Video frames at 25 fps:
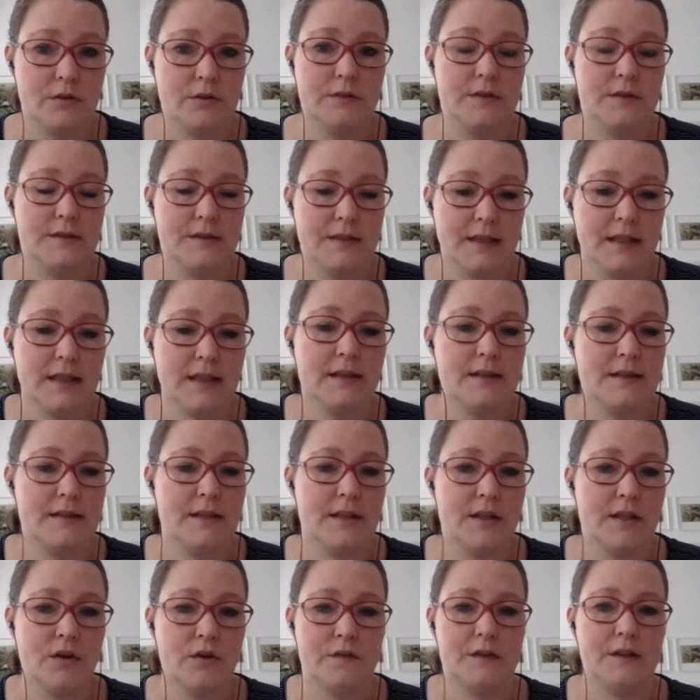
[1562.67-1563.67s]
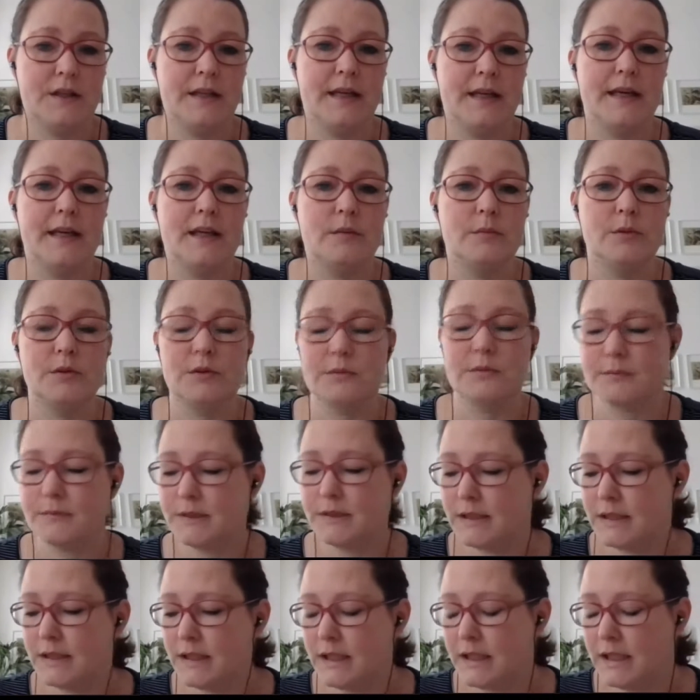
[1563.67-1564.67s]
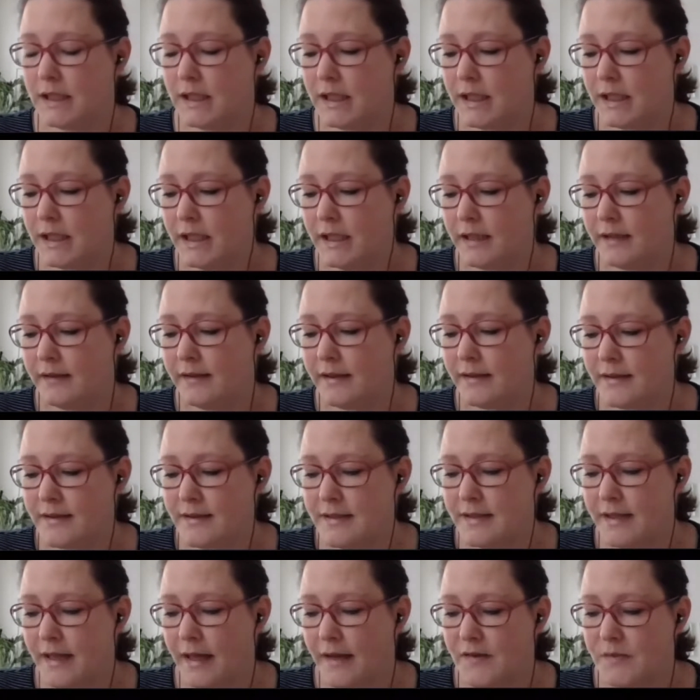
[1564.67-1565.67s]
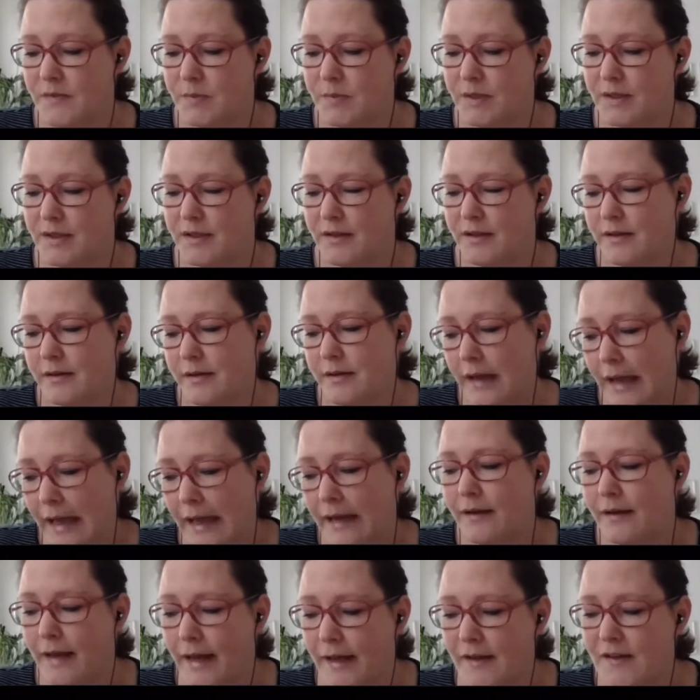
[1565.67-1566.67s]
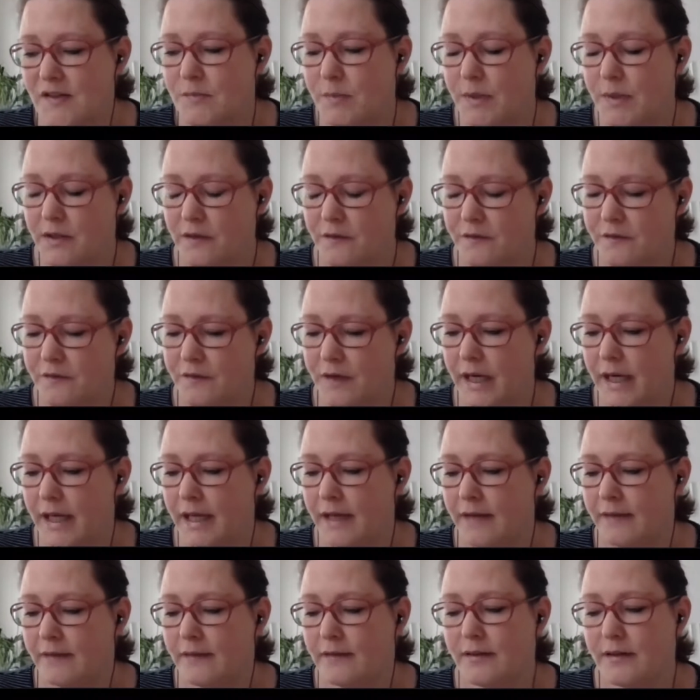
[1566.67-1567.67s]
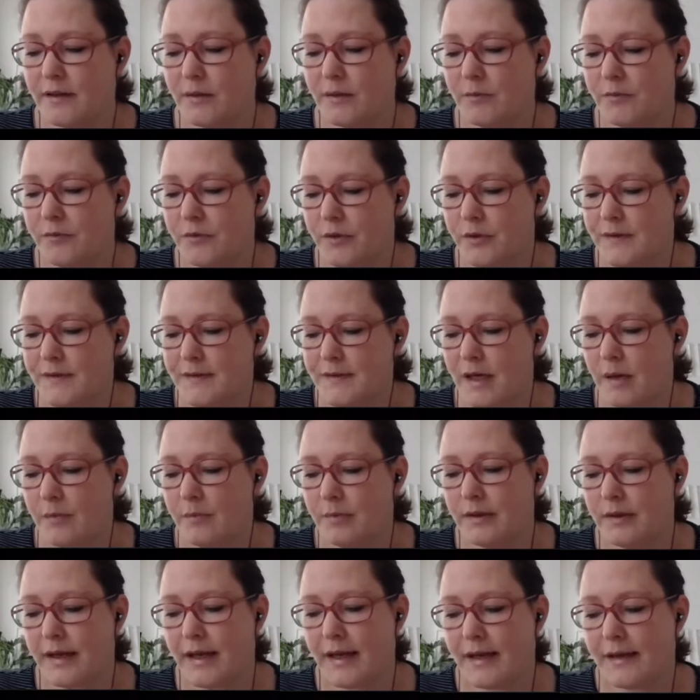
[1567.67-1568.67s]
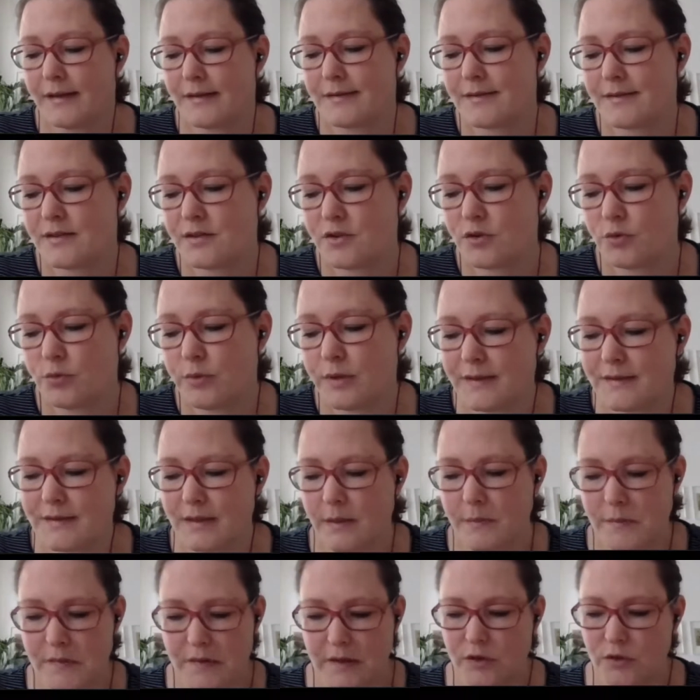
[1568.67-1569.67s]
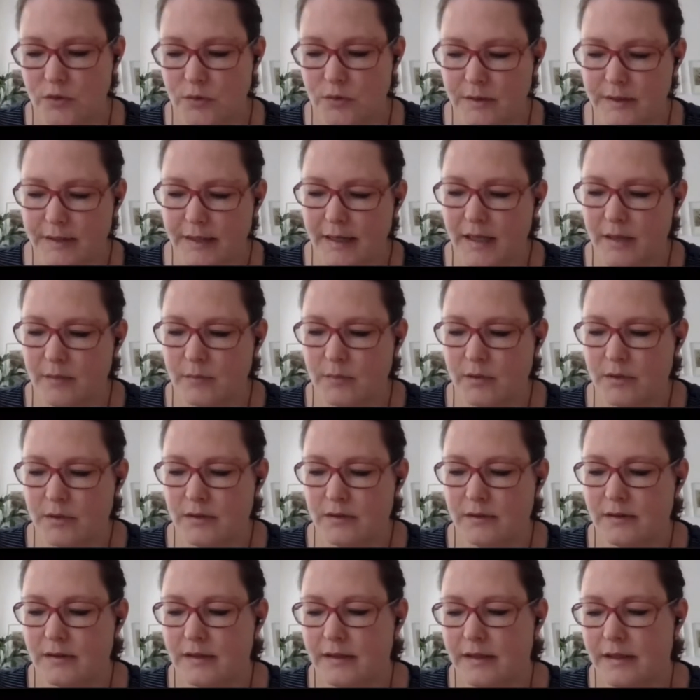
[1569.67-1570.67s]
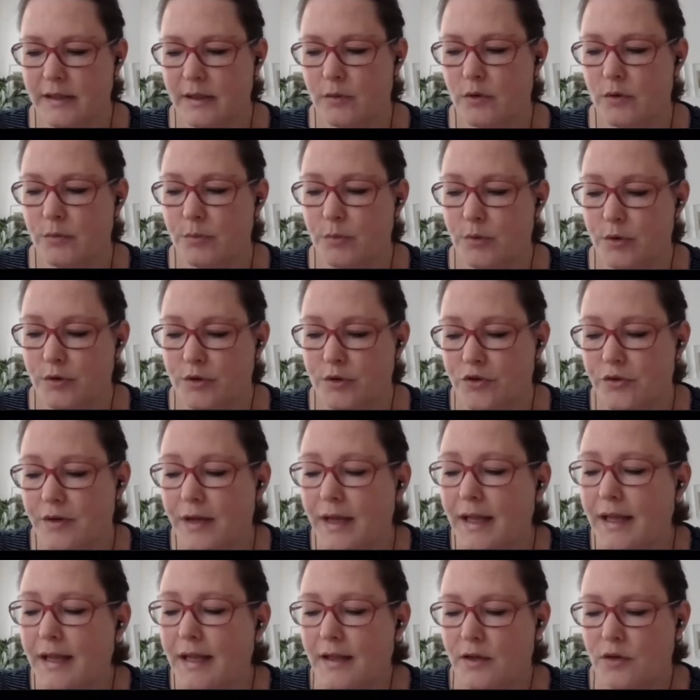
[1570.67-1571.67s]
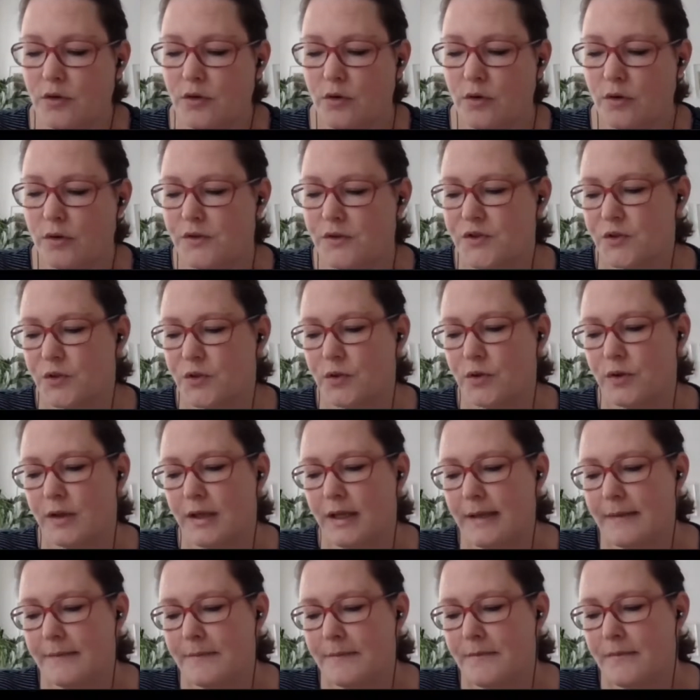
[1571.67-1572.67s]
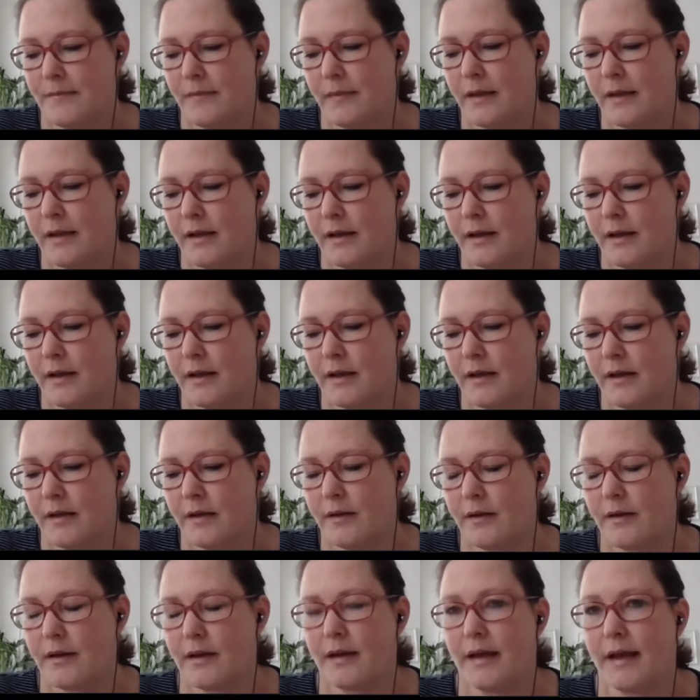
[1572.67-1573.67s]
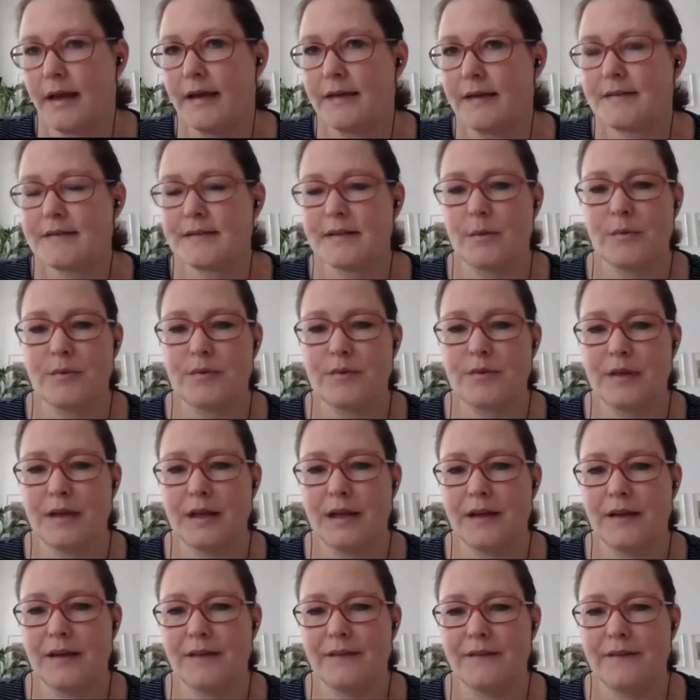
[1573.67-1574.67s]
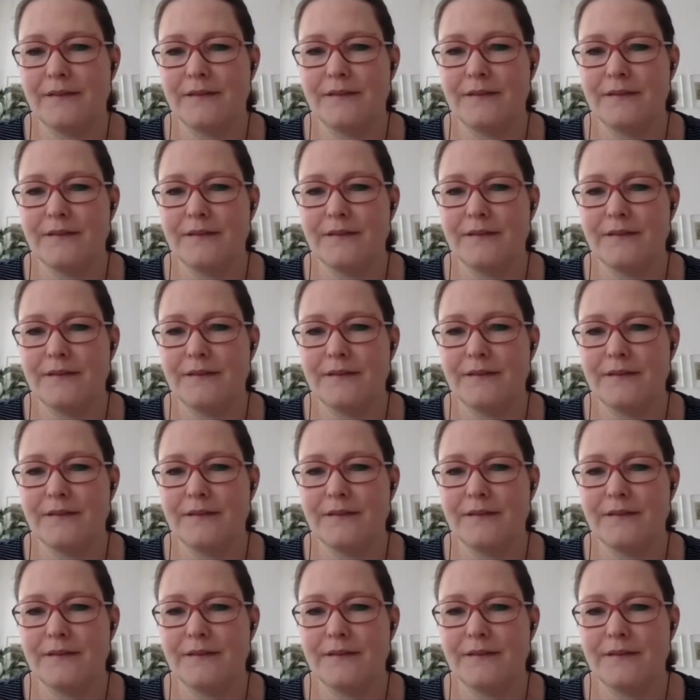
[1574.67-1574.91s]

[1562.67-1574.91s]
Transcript: or the dignity of an animal. Dignity has been defined, for example, as doing something to an animal or portraying it also as something